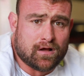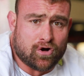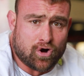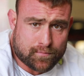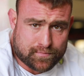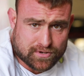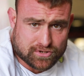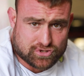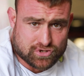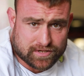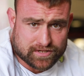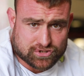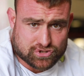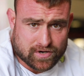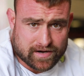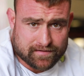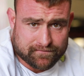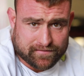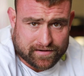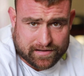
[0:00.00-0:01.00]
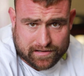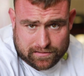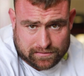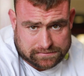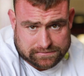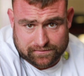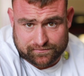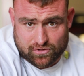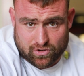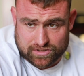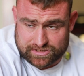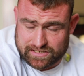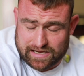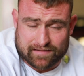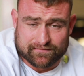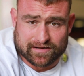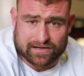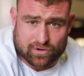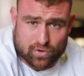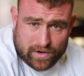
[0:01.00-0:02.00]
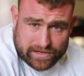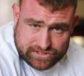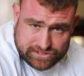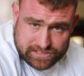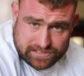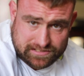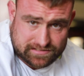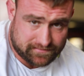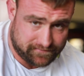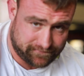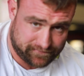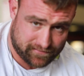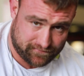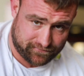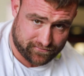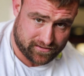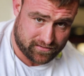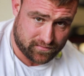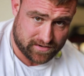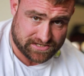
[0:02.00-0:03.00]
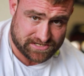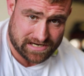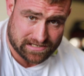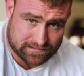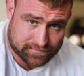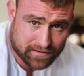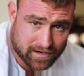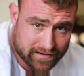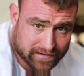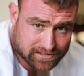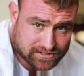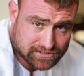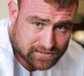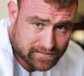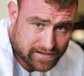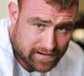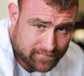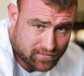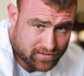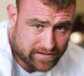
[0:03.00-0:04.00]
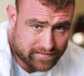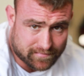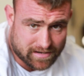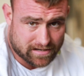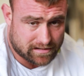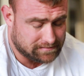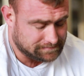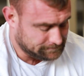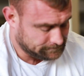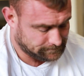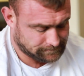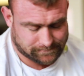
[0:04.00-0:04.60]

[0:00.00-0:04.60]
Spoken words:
Hope you enjoyed the training video. Of course, if you have any questions, feel free to reach out to me on Instagram or email.